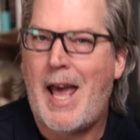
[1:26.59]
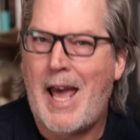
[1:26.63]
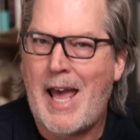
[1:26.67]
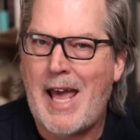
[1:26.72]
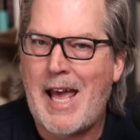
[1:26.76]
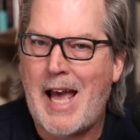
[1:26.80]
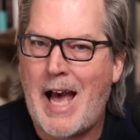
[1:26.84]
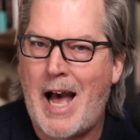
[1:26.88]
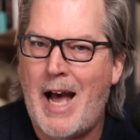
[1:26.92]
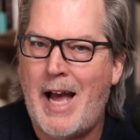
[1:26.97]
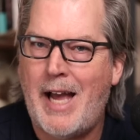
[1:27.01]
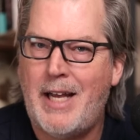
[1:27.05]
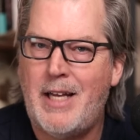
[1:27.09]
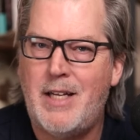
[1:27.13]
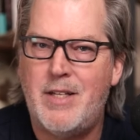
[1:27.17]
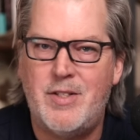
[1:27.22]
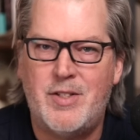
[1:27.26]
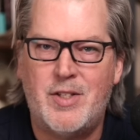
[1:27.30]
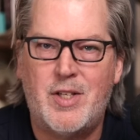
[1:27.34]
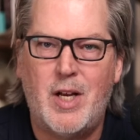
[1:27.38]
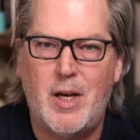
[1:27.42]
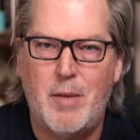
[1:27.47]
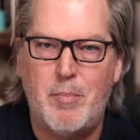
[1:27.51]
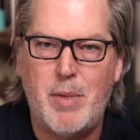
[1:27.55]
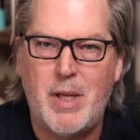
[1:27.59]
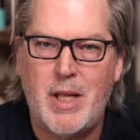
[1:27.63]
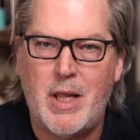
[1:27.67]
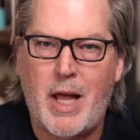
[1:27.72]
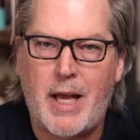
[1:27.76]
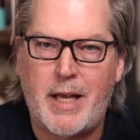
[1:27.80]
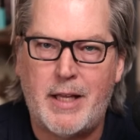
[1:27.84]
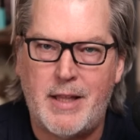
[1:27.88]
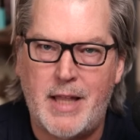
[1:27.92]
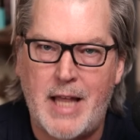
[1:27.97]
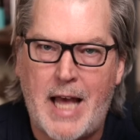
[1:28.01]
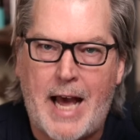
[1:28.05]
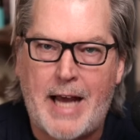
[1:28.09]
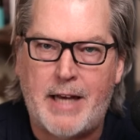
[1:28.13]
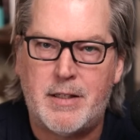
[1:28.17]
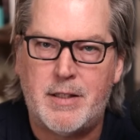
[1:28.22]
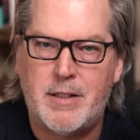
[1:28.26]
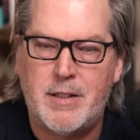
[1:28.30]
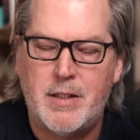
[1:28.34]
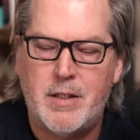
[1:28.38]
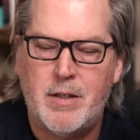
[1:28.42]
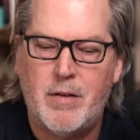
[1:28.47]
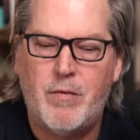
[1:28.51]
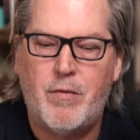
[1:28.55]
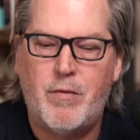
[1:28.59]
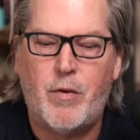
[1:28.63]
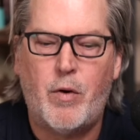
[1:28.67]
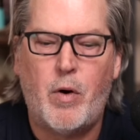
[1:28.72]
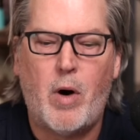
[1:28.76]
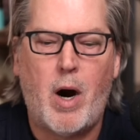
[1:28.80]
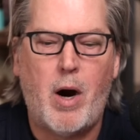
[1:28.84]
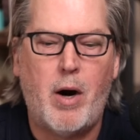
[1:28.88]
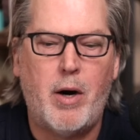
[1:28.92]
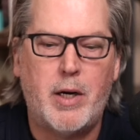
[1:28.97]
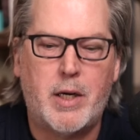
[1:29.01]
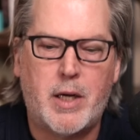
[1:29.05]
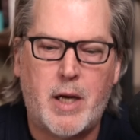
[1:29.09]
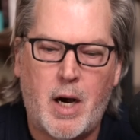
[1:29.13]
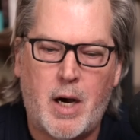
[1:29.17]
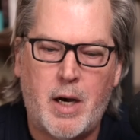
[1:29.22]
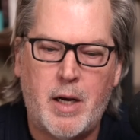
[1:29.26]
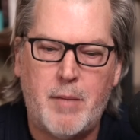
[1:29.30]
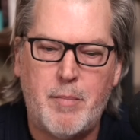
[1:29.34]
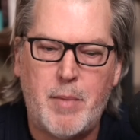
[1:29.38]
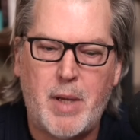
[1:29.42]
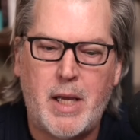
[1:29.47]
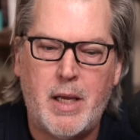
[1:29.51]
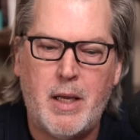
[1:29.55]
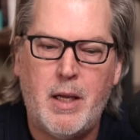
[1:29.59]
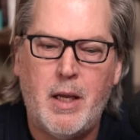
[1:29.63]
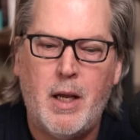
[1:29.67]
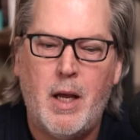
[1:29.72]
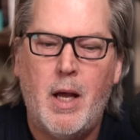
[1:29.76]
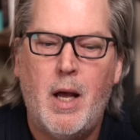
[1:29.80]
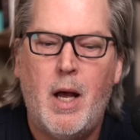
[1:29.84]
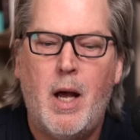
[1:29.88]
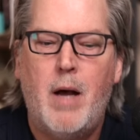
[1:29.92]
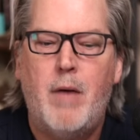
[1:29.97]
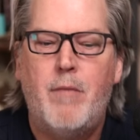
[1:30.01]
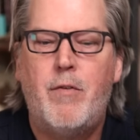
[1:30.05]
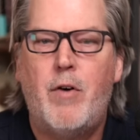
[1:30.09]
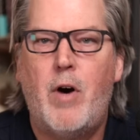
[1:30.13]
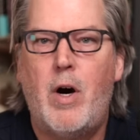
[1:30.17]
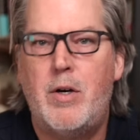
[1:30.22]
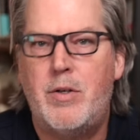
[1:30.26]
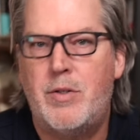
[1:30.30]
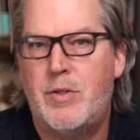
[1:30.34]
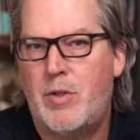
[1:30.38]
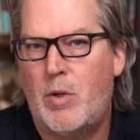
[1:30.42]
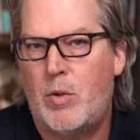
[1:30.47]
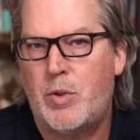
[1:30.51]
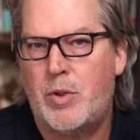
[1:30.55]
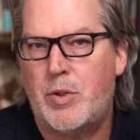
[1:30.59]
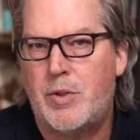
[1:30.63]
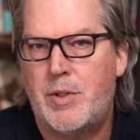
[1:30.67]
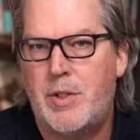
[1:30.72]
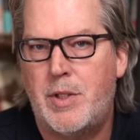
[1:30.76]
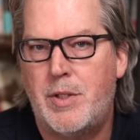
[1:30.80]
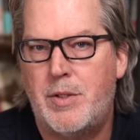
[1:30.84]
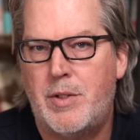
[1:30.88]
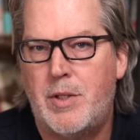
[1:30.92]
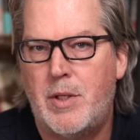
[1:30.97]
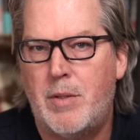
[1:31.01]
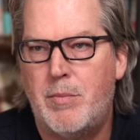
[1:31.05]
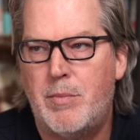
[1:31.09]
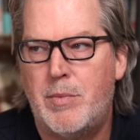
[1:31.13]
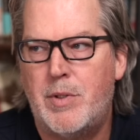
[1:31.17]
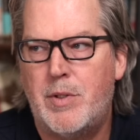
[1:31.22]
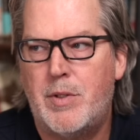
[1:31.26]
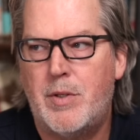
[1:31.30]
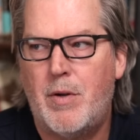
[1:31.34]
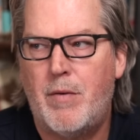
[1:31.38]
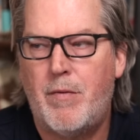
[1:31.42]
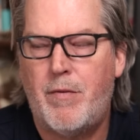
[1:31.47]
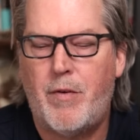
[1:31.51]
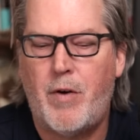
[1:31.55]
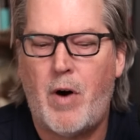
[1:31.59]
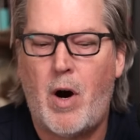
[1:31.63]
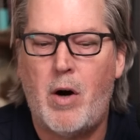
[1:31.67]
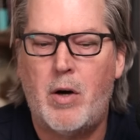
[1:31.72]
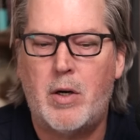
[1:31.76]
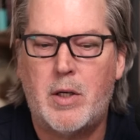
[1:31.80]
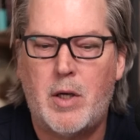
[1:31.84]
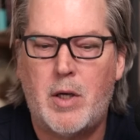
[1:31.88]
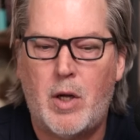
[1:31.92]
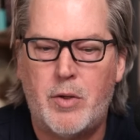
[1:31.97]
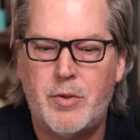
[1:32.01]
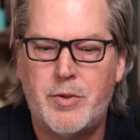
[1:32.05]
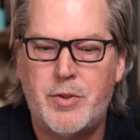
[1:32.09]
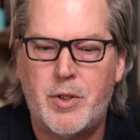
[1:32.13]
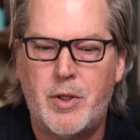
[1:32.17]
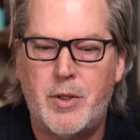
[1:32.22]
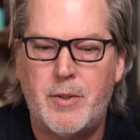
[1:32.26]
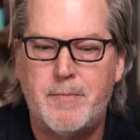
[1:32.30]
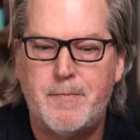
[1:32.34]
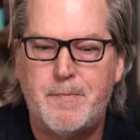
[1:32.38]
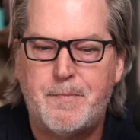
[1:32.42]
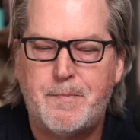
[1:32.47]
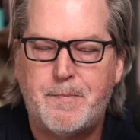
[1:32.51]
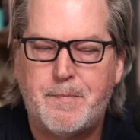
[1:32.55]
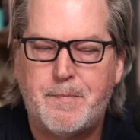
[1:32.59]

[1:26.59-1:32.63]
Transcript: AI is going to be like that for our economy, for our social systems, for our culture.